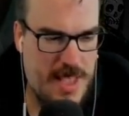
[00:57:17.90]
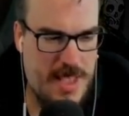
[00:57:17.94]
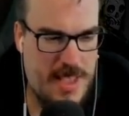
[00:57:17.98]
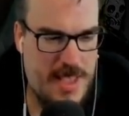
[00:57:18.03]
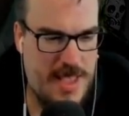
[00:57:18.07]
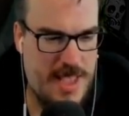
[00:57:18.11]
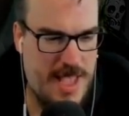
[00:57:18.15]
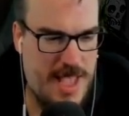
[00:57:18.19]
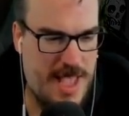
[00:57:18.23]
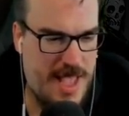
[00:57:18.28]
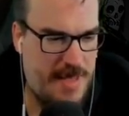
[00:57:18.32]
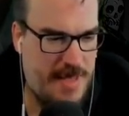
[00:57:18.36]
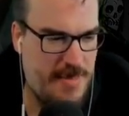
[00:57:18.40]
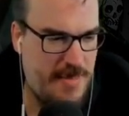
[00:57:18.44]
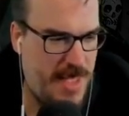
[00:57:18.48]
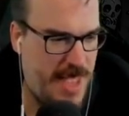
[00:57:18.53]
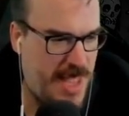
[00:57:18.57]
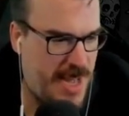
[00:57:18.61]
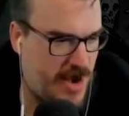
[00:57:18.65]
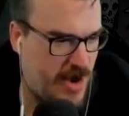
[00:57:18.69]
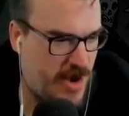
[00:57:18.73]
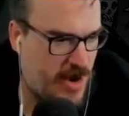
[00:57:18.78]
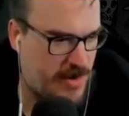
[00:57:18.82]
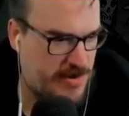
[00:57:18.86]
Yeah,
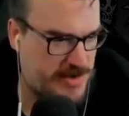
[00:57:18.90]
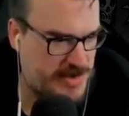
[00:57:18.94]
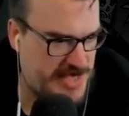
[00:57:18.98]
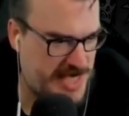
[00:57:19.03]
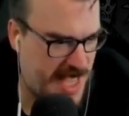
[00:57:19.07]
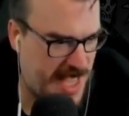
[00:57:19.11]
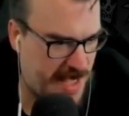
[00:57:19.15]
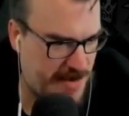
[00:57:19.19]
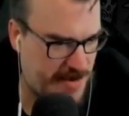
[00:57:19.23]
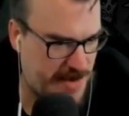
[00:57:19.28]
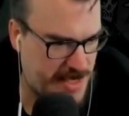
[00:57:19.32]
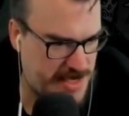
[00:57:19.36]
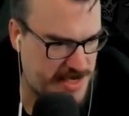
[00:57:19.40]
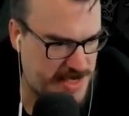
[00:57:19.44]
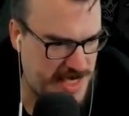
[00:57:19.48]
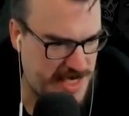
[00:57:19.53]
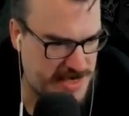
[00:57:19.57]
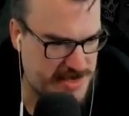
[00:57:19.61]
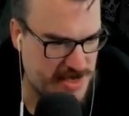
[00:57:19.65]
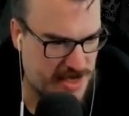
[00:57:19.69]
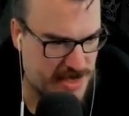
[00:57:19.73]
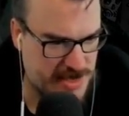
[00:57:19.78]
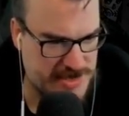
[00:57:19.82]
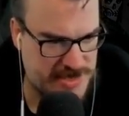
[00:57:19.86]
man-at-arms damage.
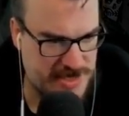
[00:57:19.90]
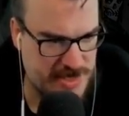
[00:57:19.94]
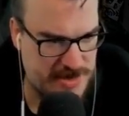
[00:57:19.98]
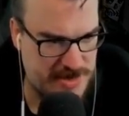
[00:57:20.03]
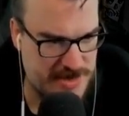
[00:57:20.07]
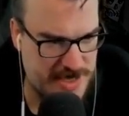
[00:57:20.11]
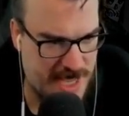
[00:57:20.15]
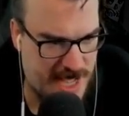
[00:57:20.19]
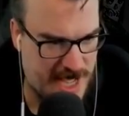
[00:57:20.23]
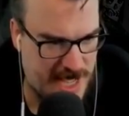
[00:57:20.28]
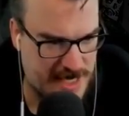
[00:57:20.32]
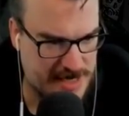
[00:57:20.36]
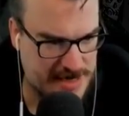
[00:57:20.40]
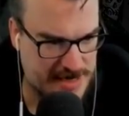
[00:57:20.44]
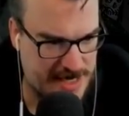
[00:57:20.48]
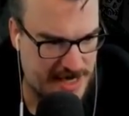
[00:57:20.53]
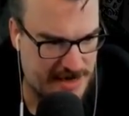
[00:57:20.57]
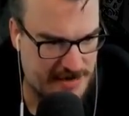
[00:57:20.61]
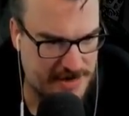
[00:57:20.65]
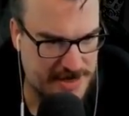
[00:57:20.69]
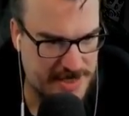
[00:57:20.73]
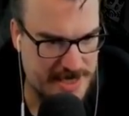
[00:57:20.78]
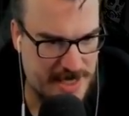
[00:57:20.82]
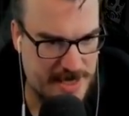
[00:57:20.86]
He's also not
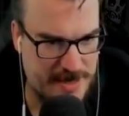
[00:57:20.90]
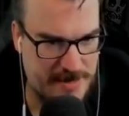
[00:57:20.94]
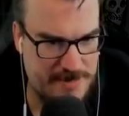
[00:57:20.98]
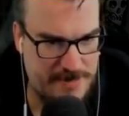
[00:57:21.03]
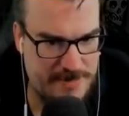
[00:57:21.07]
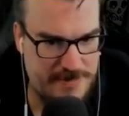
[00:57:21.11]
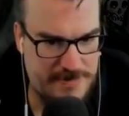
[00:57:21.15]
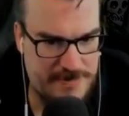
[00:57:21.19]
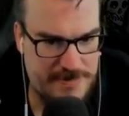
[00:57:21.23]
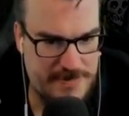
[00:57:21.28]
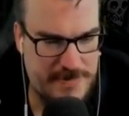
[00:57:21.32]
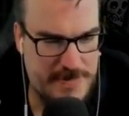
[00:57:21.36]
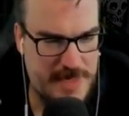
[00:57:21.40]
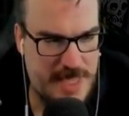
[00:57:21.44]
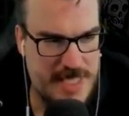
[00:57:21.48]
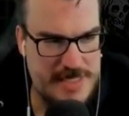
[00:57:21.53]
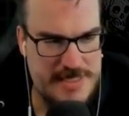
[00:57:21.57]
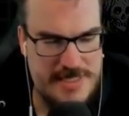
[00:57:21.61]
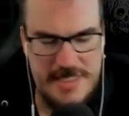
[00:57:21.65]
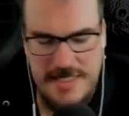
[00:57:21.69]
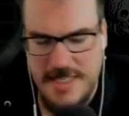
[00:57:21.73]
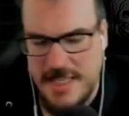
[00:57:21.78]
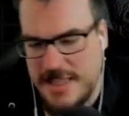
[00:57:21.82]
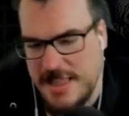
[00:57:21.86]
leveled up. Is
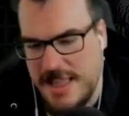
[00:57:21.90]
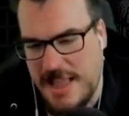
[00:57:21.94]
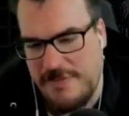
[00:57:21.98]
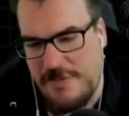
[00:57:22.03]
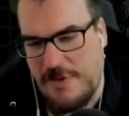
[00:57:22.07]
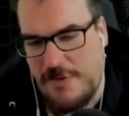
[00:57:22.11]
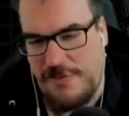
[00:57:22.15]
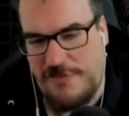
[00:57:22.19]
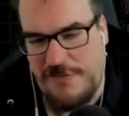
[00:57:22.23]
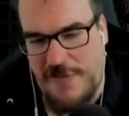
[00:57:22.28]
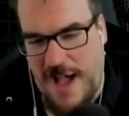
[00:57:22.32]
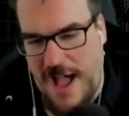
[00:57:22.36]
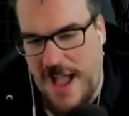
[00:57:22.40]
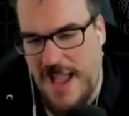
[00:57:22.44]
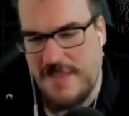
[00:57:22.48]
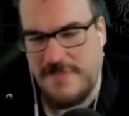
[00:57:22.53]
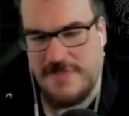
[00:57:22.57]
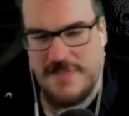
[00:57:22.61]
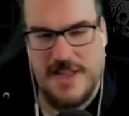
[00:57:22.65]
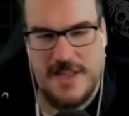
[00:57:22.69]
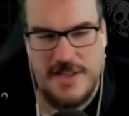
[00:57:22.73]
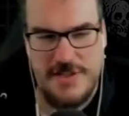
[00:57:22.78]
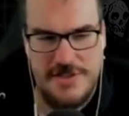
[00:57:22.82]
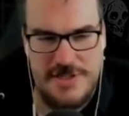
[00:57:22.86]
this a level
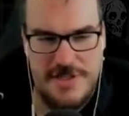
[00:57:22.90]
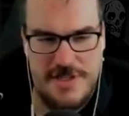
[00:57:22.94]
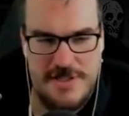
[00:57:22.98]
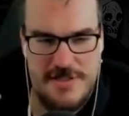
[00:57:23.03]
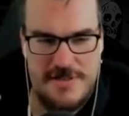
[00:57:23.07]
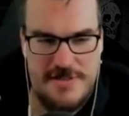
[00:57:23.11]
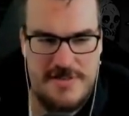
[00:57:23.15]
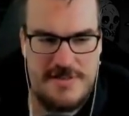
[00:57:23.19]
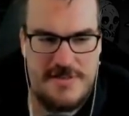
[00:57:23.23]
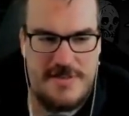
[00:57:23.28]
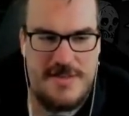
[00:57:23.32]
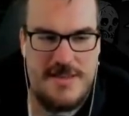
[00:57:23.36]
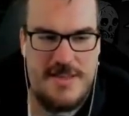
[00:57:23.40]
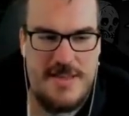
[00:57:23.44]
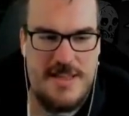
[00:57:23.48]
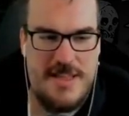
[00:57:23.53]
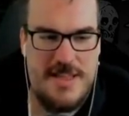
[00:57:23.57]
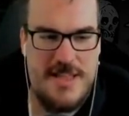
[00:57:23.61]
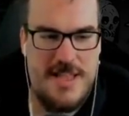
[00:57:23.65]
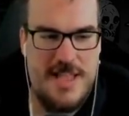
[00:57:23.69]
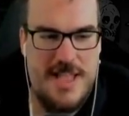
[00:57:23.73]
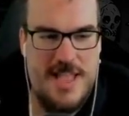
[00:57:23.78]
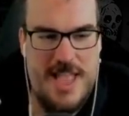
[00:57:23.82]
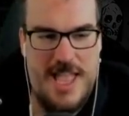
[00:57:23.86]
5 dungeon?
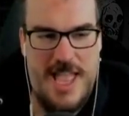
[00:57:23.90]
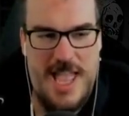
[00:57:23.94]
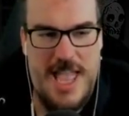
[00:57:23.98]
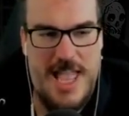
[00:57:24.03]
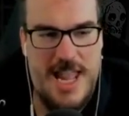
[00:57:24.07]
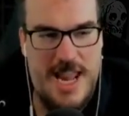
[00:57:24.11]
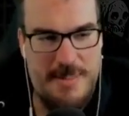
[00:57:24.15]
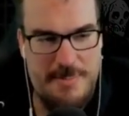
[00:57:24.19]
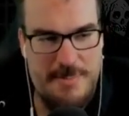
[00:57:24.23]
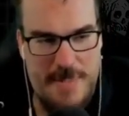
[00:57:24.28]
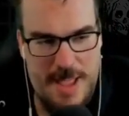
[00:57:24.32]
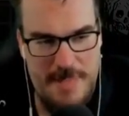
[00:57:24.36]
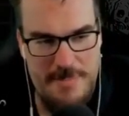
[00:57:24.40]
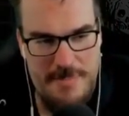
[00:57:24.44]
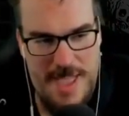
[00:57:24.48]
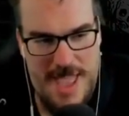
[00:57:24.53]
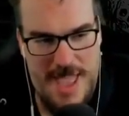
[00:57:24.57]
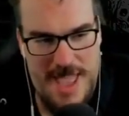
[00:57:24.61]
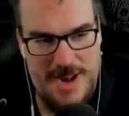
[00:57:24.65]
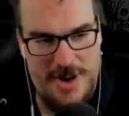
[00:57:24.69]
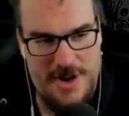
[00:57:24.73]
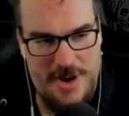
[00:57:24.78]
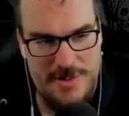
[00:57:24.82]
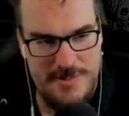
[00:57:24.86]
And uh, my
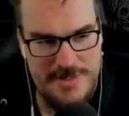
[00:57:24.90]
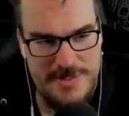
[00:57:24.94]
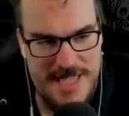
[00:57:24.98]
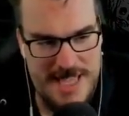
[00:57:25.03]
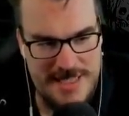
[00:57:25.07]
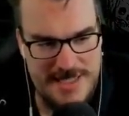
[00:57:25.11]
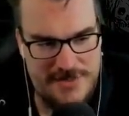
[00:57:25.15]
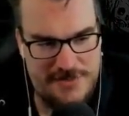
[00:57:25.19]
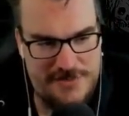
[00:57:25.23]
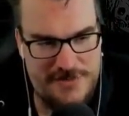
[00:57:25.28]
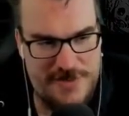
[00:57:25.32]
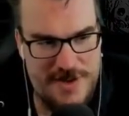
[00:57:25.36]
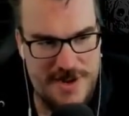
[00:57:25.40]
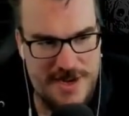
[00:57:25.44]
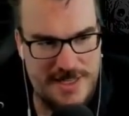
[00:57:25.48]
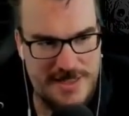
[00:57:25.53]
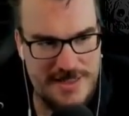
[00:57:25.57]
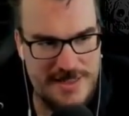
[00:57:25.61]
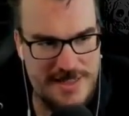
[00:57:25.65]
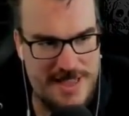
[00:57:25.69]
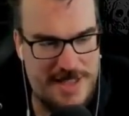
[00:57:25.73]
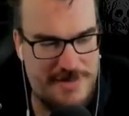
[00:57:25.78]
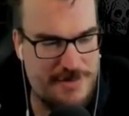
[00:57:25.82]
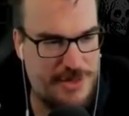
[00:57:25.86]
man-at-arms has a
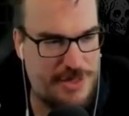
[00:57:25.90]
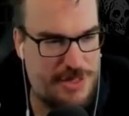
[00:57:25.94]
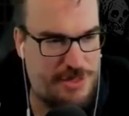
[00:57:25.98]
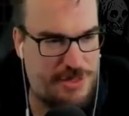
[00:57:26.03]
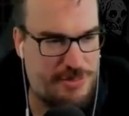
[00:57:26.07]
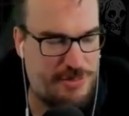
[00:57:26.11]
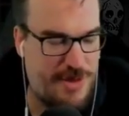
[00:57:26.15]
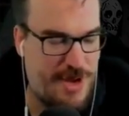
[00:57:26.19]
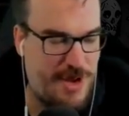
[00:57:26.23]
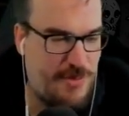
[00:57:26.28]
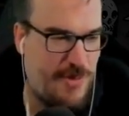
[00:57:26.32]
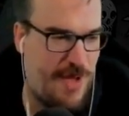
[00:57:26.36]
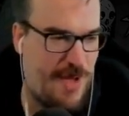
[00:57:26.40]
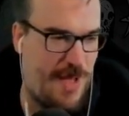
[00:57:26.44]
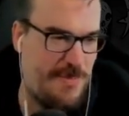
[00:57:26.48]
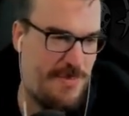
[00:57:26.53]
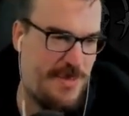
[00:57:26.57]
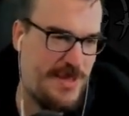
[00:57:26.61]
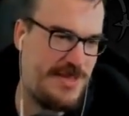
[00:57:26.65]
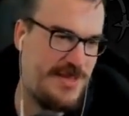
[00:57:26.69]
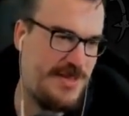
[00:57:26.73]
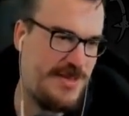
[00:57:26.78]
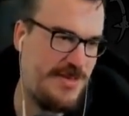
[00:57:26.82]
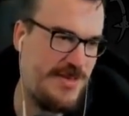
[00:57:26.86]
fucking level 3
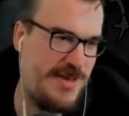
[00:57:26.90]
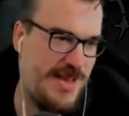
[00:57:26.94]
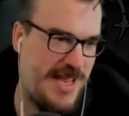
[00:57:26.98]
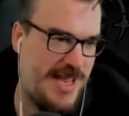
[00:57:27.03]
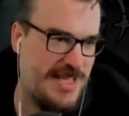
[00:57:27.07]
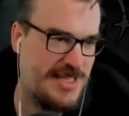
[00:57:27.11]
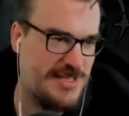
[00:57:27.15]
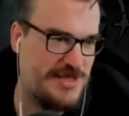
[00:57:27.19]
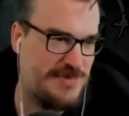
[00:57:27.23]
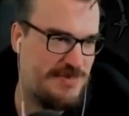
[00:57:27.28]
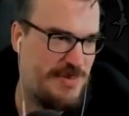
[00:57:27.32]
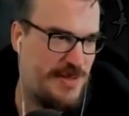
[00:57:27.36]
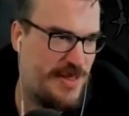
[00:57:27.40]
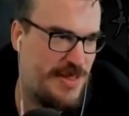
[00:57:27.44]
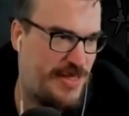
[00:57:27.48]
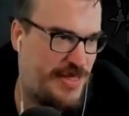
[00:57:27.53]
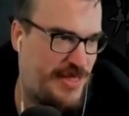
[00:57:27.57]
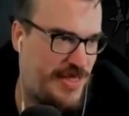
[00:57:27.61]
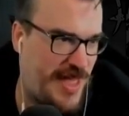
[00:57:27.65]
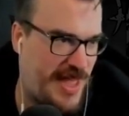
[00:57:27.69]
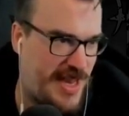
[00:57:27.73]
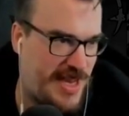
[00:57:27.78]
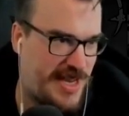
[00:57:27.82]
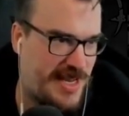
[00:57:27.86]
weapon? Dude, he is
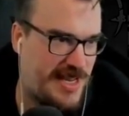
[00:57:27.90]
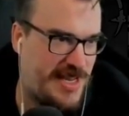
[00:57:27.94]
pathetic.